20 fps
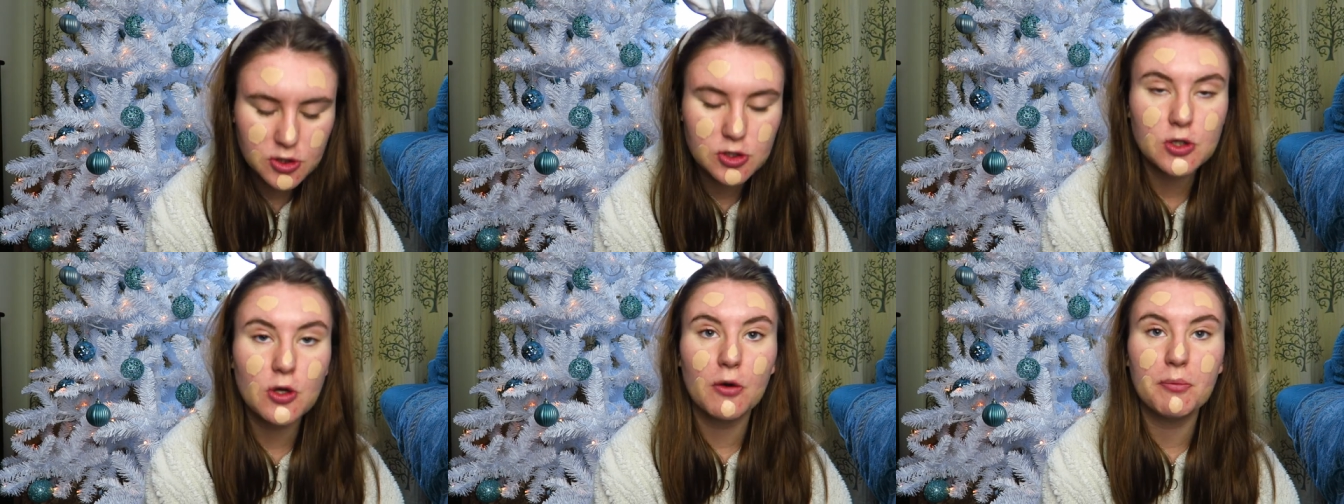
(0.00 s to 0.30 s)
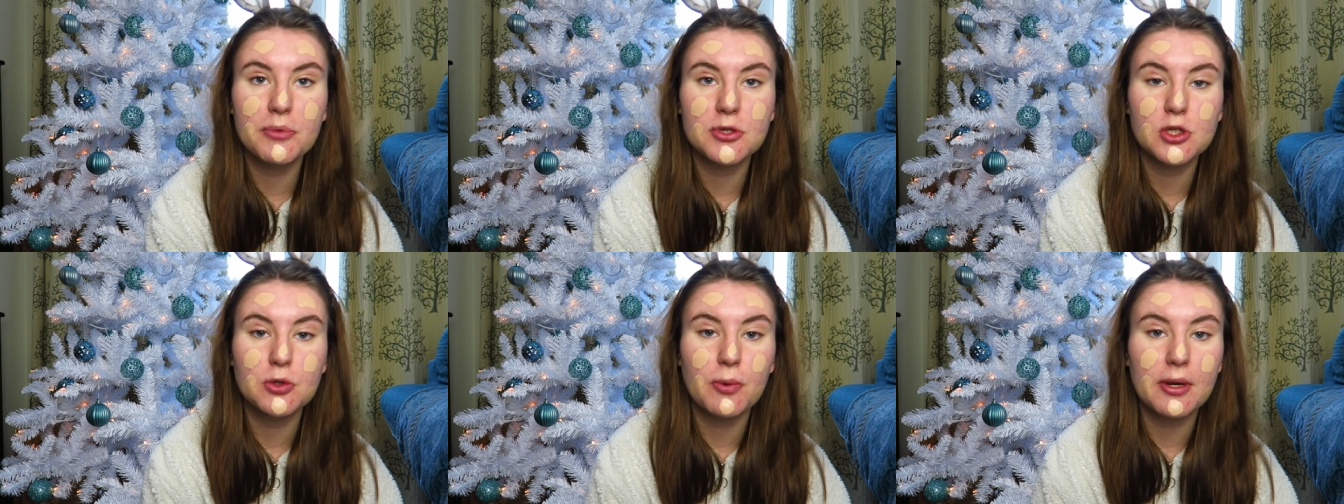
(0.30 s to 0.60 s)
sort
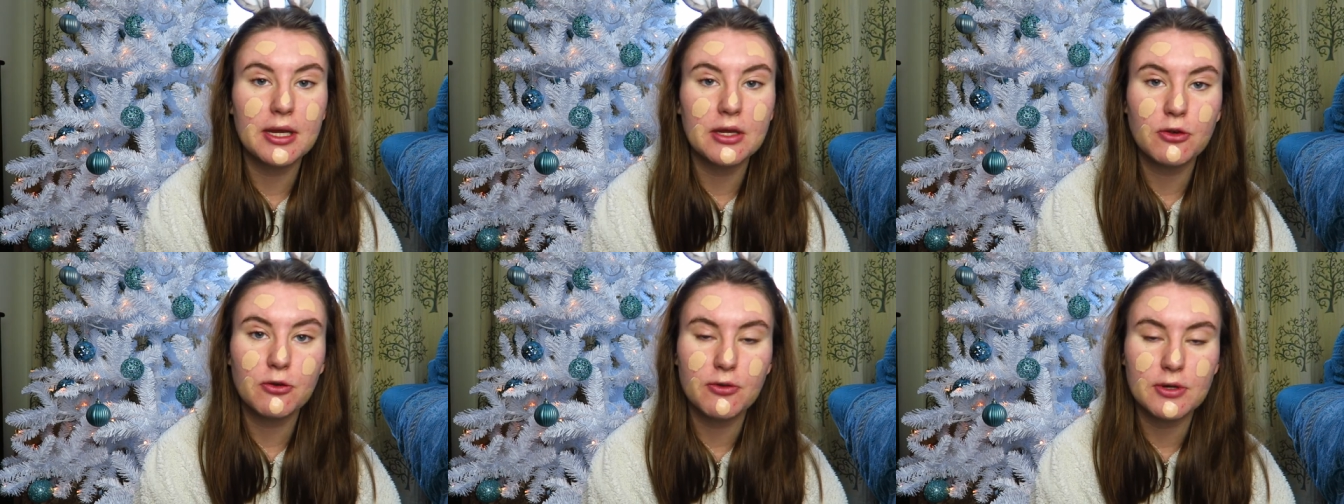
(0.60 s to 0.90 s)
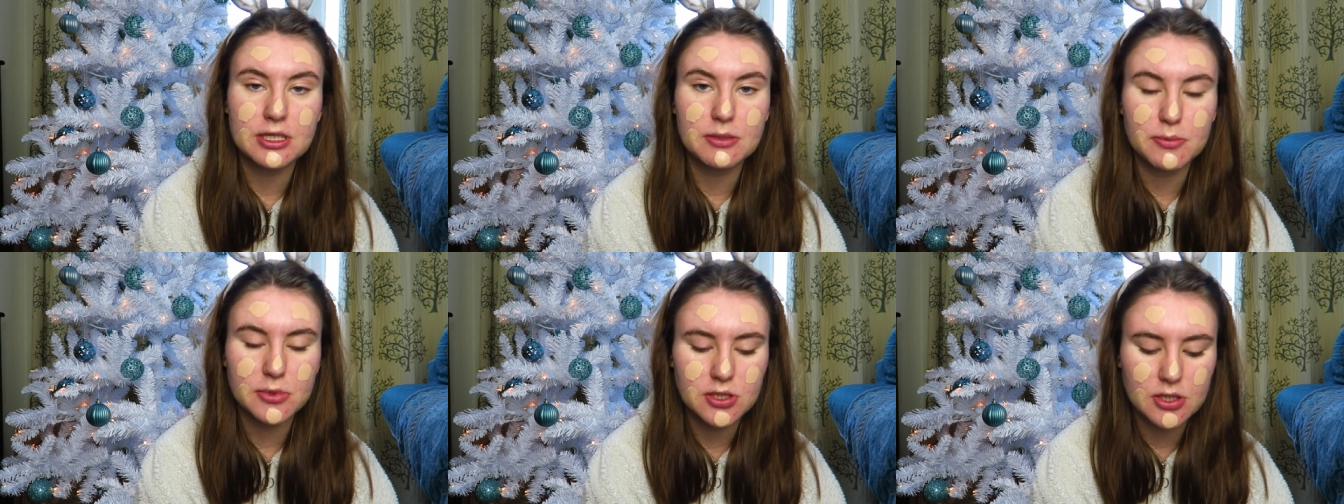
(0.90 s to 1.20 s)
of between
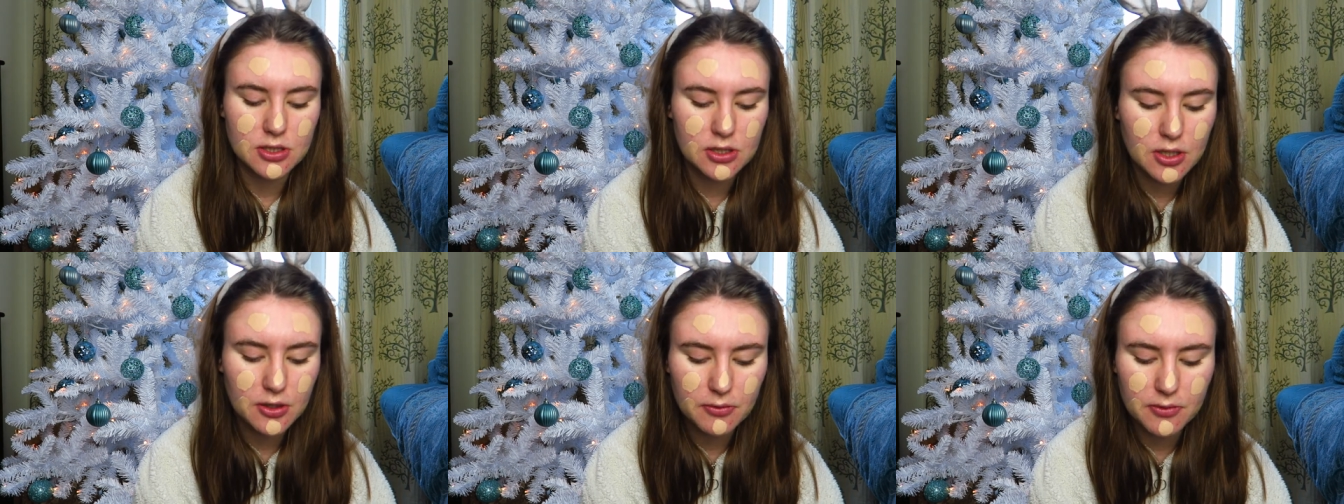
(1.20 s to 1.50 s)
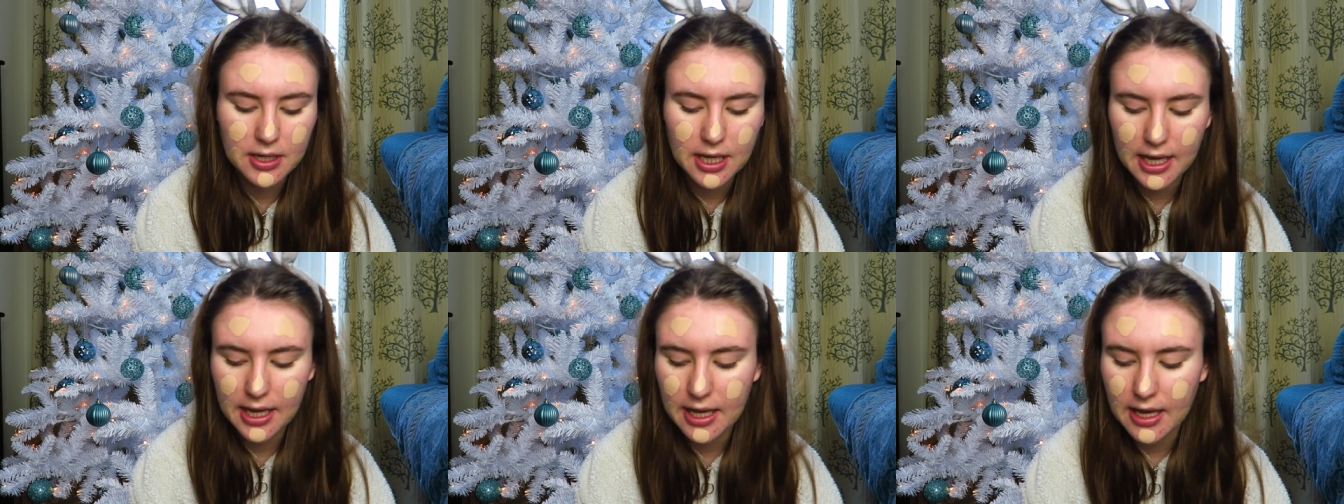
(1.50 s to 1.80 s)
Christmas and New
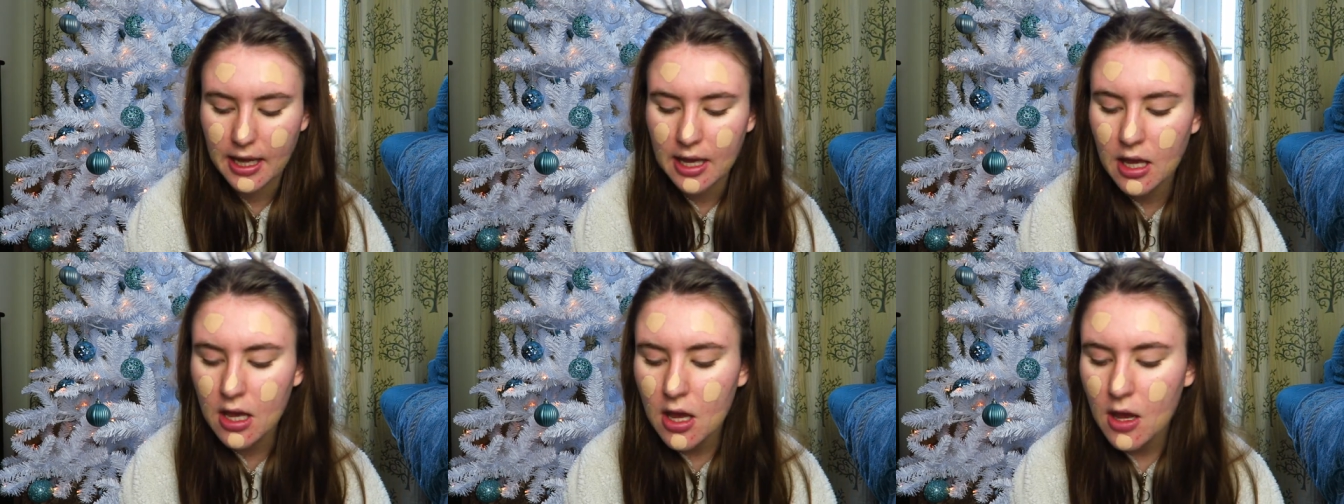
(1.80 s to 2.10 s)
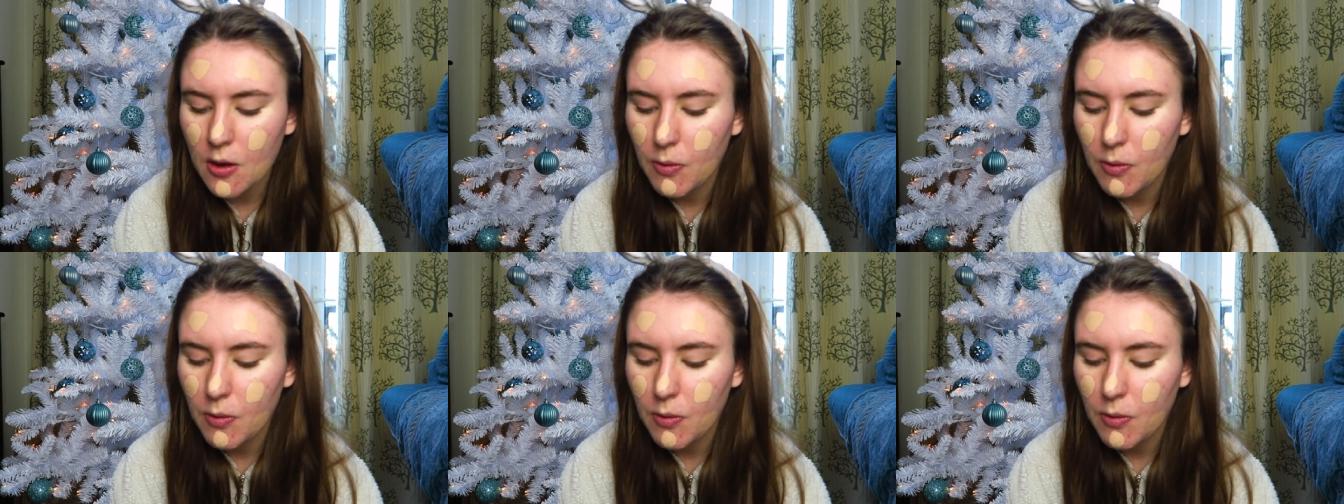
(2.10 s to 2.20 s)
Year